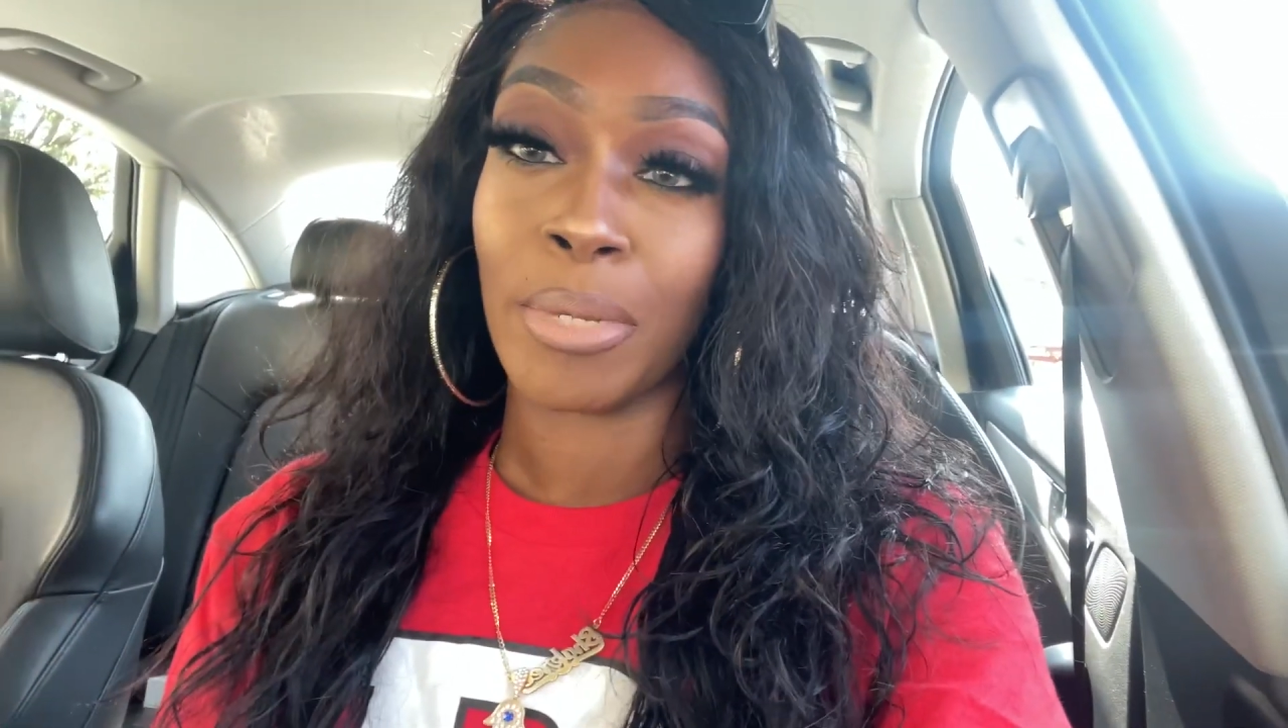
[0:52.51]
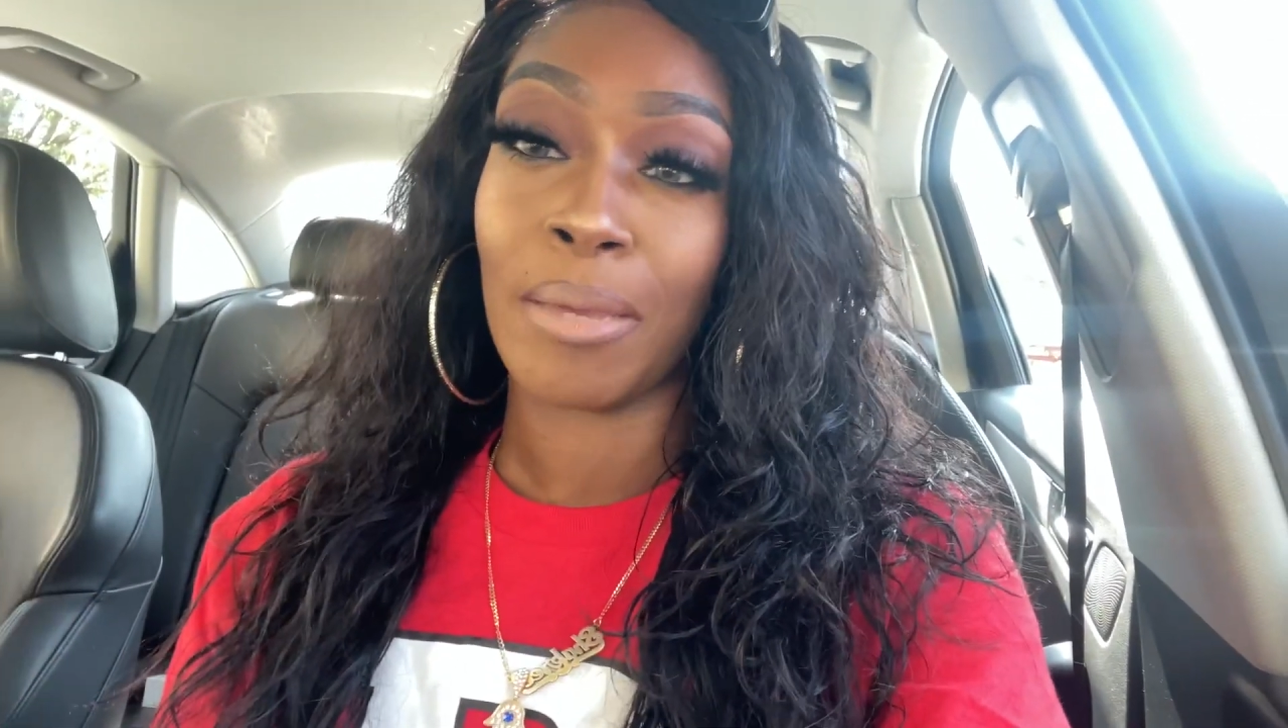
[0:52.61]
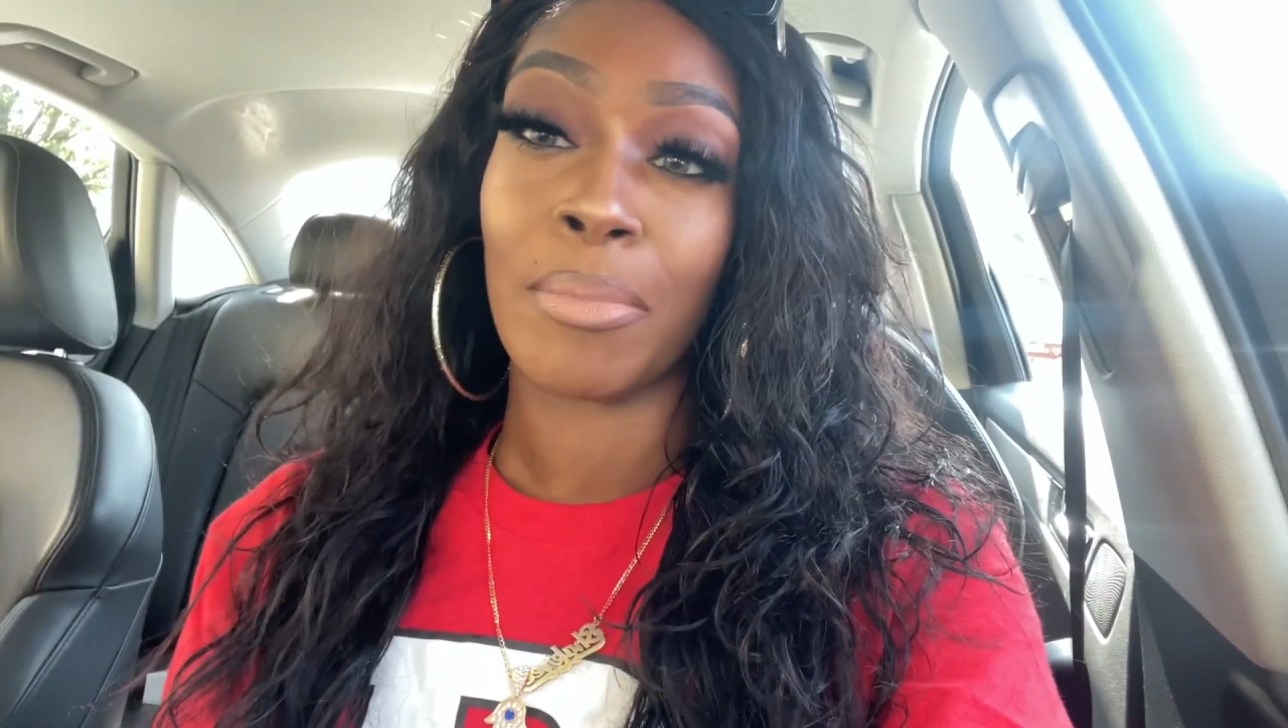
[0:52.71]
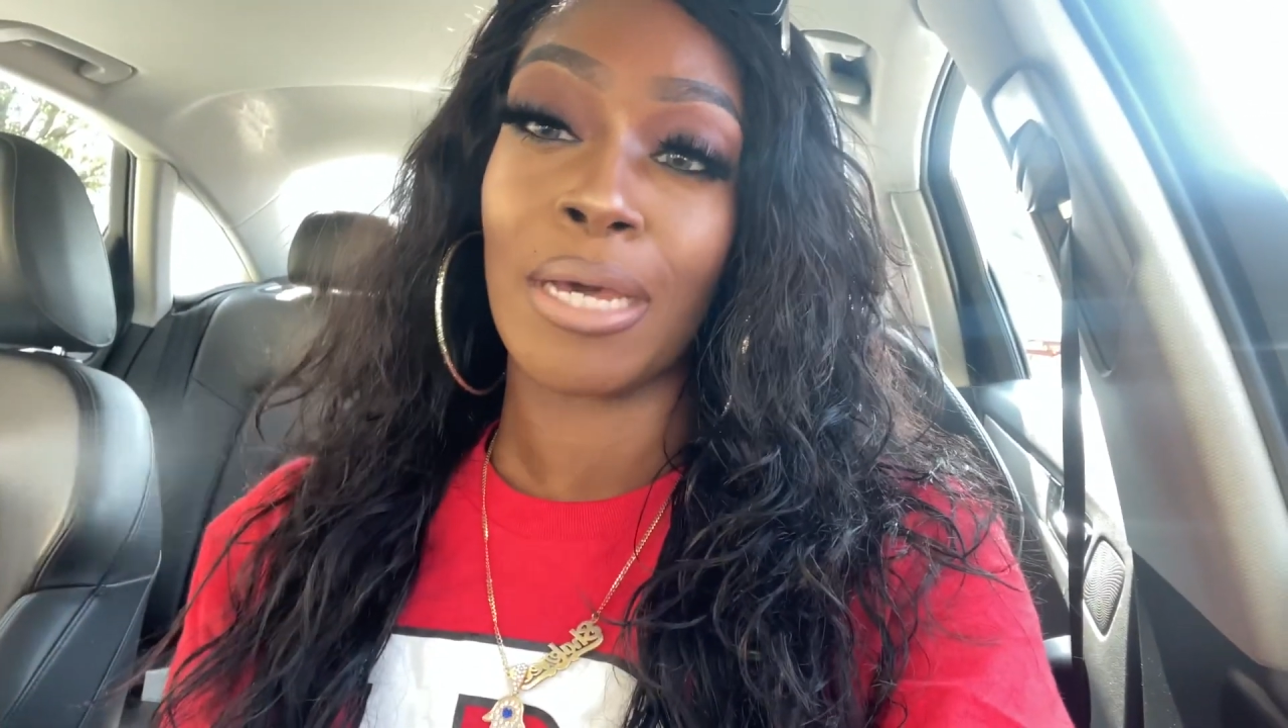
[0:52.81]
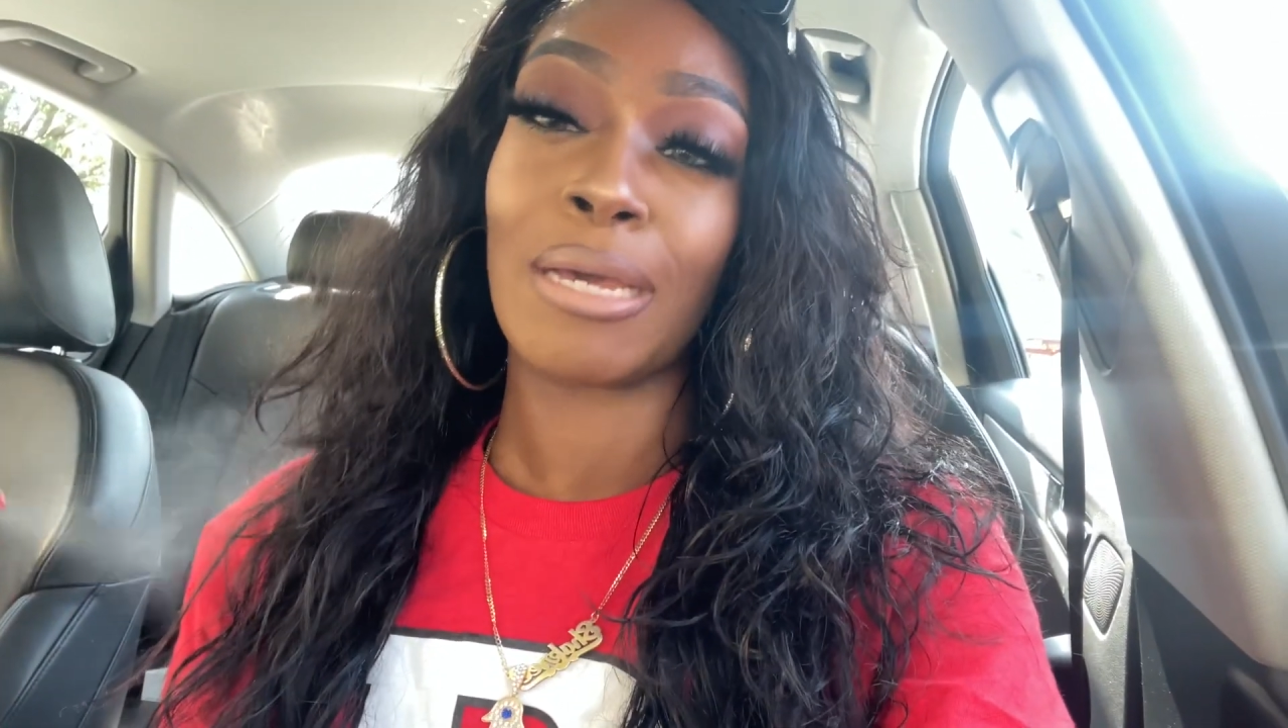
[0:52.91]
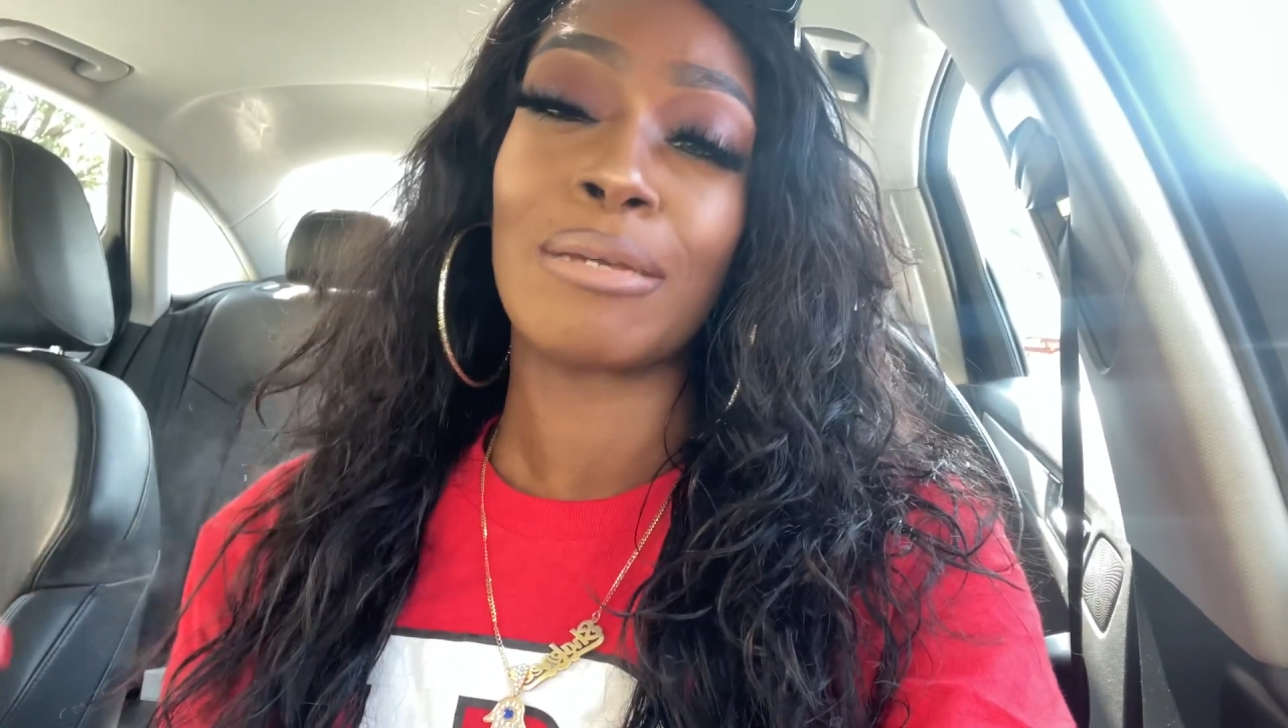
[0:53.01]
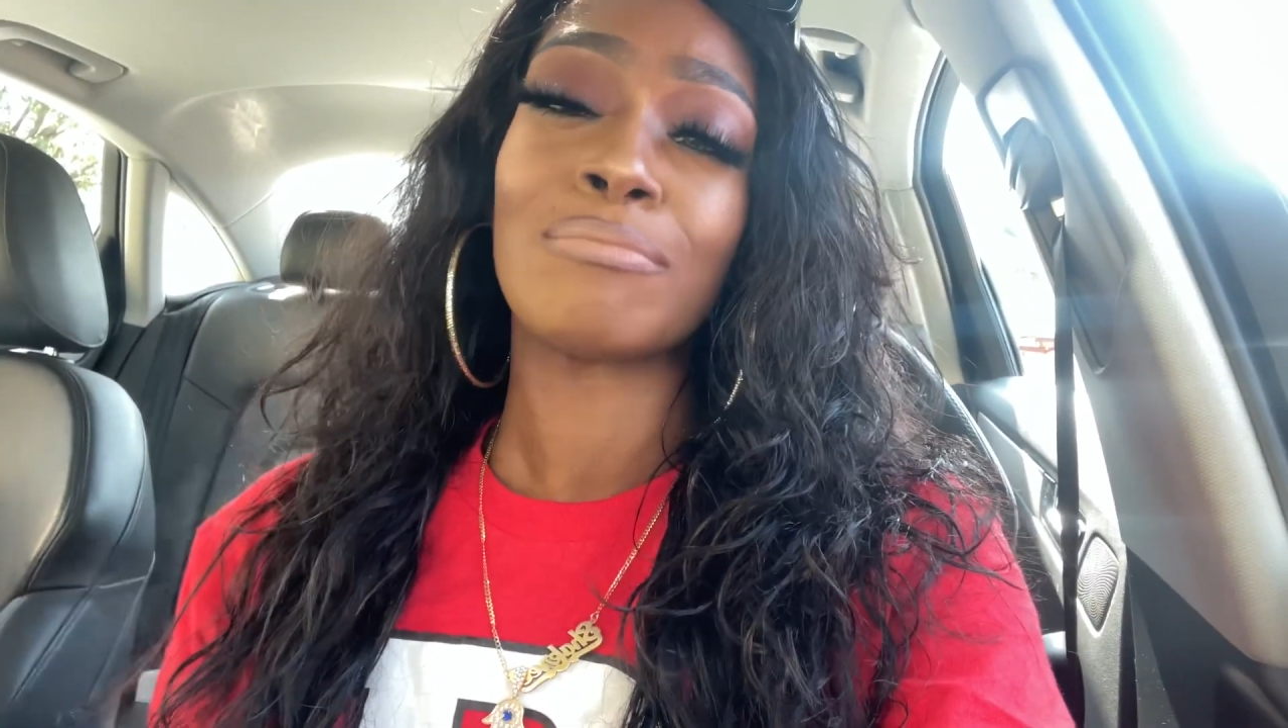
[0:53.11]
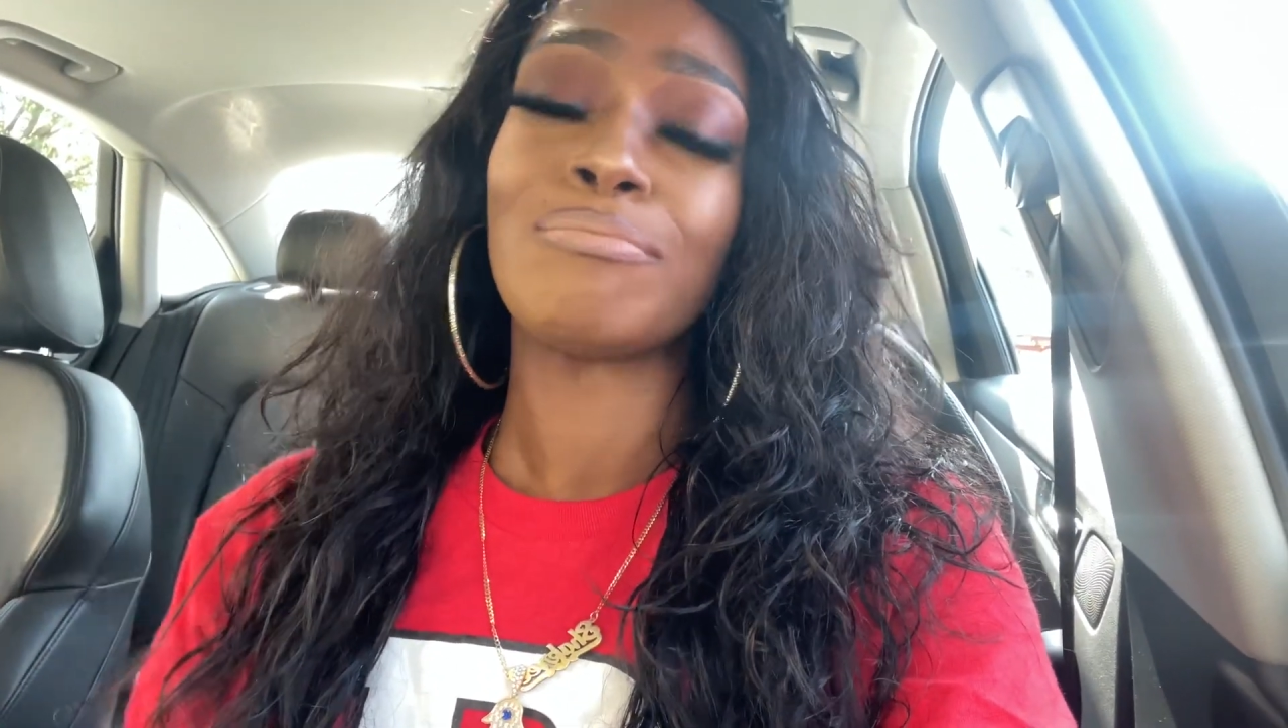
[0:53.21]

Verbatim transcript: bit but